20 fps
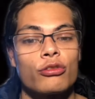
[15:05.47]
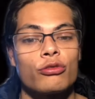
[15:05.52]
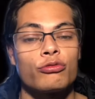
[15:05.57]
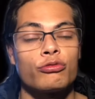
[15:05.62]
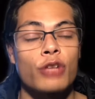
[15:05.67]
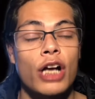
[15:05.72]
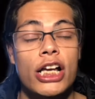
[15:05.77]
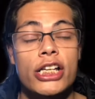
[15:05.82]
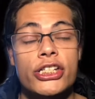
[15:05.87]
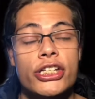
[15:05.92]

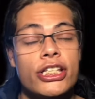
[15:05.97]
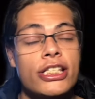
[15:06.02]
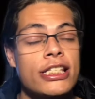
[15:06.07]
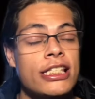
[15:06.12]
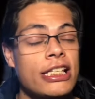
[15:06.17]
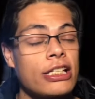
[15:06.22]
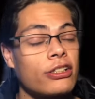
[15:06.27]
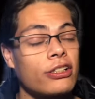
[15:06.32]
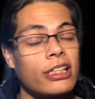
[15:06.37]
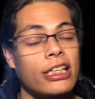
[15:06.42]
Raja,
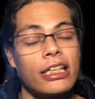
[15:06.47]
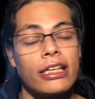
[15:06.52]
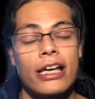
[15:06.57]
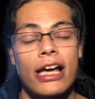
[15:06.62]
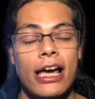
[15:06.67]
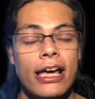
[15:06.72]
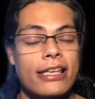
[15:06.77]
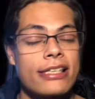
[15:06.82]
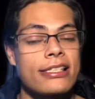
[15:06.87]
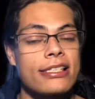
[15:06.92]
Silky,
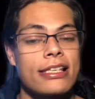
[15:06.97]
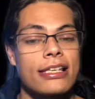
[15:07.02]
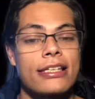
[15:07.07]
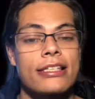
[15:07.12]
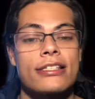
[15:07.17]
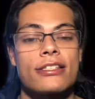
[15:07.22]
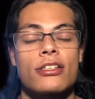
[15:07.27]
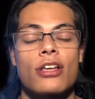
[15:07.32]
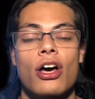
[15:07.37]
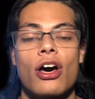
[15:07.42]

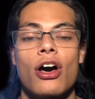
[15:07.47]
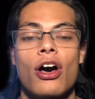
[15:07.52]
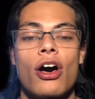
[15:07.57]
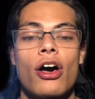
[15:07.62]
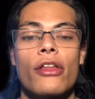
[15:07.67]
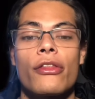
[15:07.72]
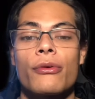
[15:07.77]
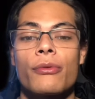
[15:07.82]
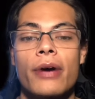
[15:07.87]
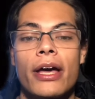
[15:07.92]
Isis,
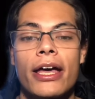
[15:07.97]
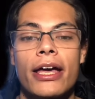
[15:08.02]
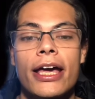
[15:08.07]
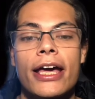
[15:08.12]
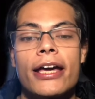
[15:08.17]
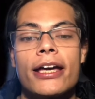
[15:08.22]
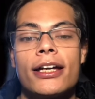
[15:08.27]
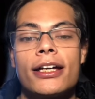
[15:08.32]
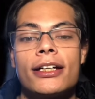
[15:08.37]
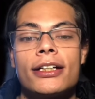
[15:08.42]
all the
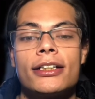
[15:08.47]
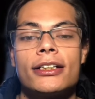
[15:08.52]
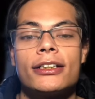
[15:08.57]
way.